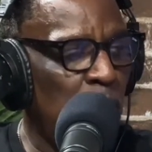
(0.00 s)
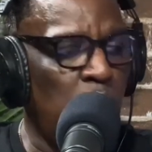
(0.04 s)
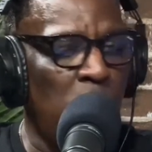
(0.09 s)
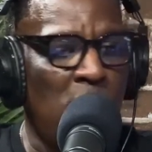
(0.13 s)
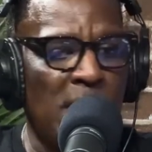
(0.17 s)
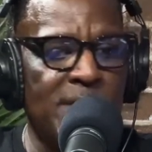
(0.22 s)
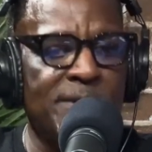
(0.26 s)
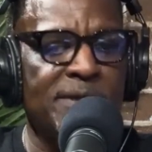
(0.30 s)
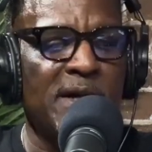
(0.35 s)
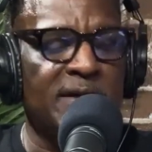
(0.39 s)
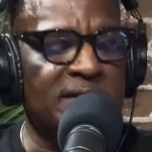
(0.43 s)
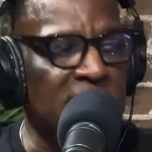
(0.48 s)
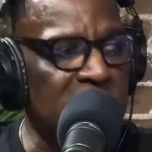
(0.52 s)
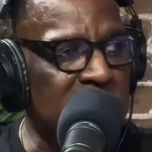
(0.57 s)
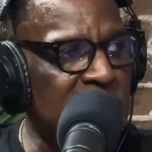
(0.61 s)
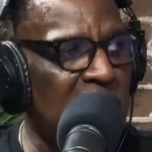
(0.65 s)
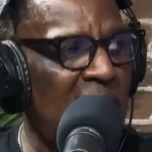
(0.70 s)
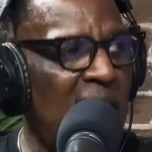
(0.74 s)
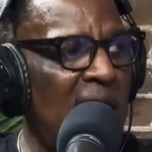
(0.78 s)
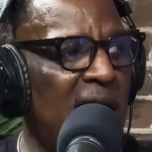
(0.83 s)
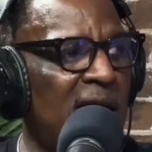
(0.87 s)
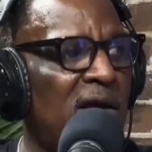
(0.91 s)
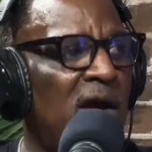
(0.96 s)
What does it
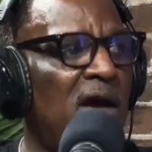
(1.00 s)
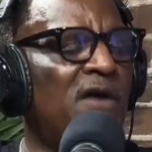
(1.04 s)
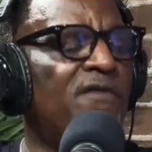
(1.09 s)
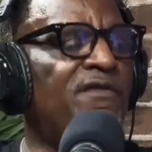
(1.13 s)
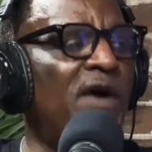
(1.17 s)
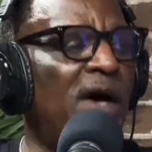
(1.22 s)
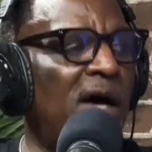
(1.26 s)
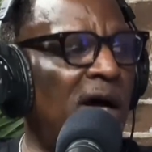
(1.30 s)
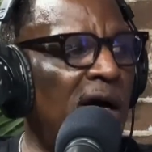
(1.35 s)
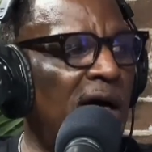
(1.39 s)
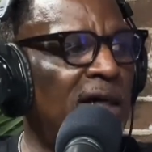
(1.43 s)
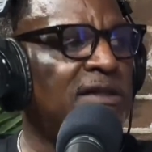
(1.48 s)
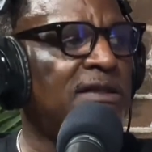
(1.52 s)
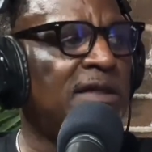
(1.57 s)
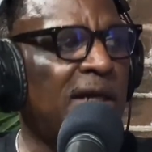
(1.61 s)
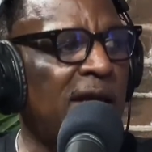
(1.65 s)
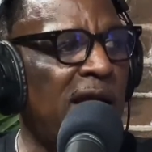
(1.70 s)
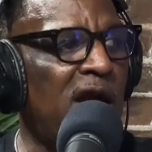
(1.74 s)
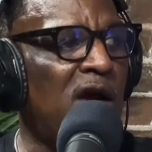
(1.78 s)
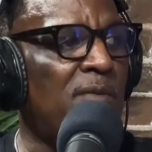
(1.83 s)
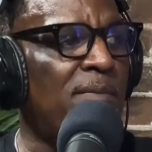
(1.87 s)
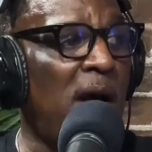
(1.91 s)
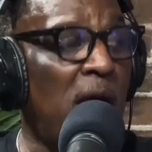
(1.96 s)
take for us to
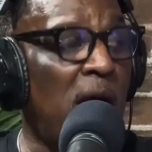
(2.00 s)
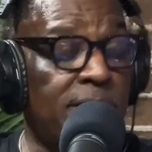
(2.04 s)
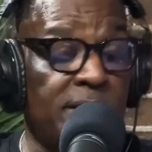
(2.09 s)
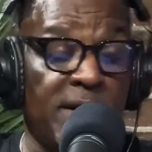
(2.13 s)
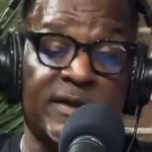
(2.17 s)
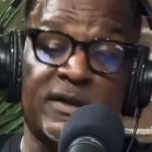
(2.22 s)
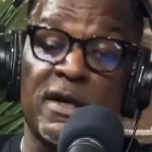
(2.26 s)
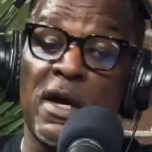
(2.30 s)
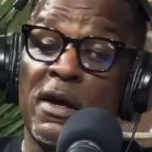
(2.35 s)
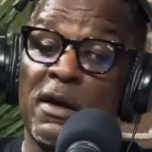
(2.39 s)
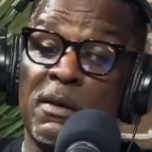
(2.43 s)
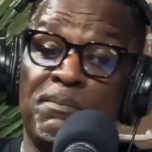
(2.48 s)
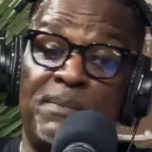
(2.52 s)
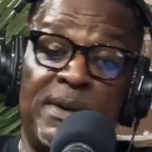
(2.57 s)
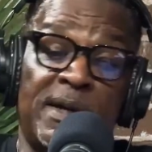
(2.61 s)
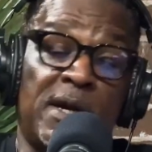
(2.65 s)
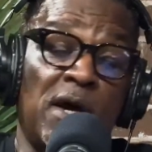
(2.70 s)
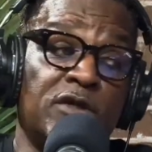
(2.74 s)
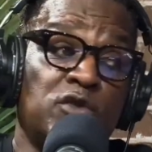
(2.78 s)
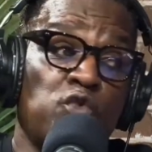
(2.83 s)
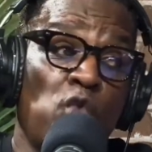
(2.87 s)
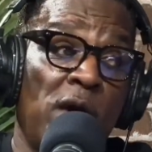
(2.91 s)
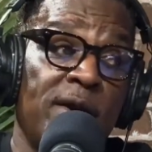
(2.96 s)
care about us?
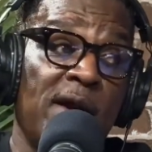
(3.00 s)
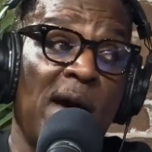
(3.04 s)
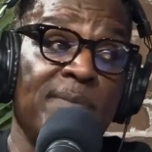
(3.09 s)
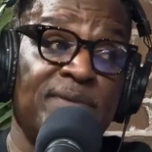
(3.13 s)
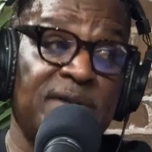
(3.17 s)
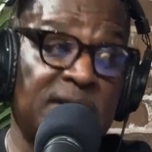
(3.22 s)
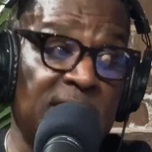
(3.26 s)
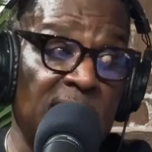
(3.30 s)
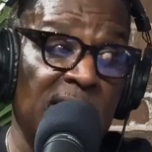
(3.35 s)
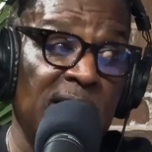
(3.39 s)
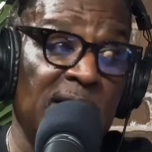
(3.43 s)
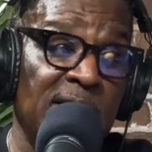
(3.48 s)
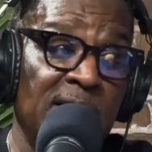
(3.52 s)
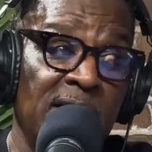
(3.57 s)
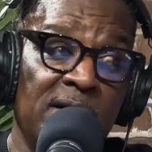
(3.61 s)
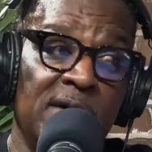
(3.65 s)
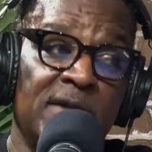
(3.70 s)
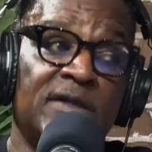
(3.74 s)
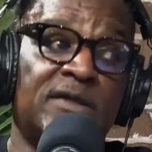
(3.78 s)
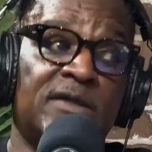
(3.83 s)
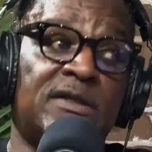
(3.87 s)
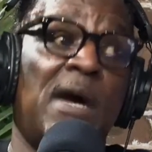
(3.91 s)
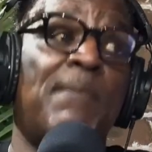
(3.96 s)
Because what I'm seeing,
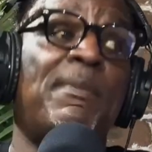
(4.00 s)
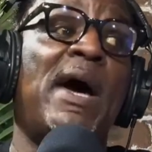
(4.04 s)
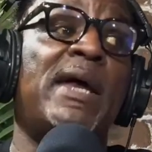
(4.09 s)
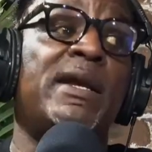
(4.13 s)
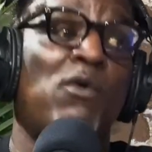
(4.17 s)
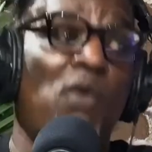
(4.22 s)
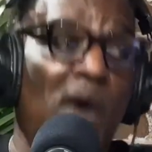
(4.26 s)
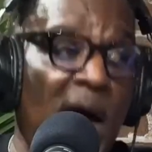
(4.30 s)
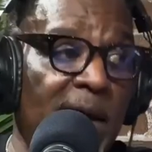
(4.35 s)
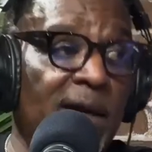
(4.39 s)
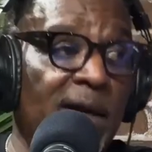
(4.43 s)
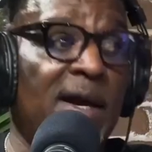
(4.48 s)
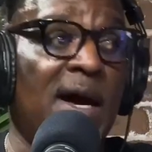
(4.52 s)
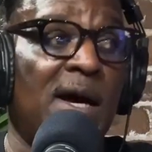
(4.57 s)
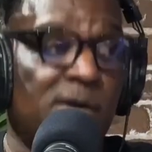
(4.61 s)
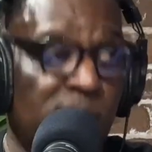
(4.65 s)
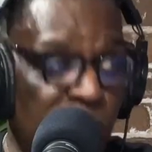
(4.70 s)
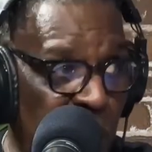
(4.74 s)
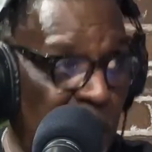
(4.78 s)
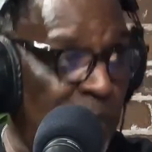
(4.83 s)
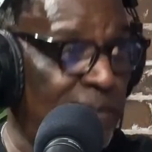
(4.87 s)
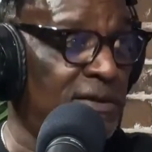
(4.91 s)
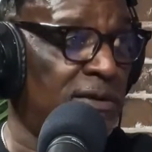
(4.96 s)
somebody white got to
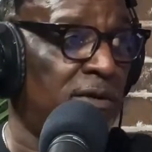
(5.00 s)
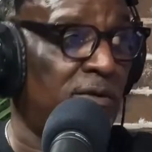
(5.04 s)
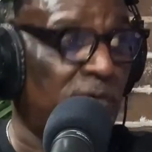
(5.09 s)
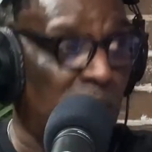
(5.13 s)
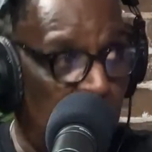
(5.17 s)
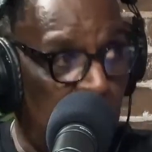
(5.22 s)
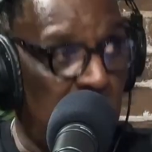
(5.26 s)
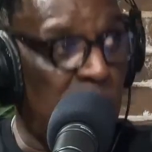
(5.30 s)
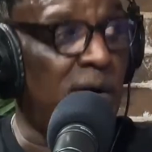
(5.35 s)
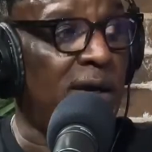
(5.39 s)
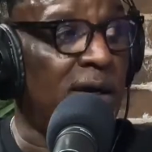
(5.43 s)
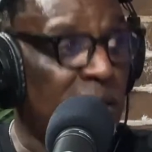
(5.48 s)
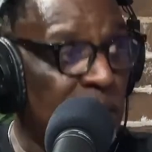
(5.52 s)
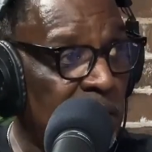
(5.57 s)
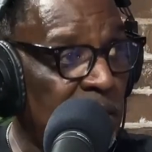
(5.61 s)
rub us the wrong way.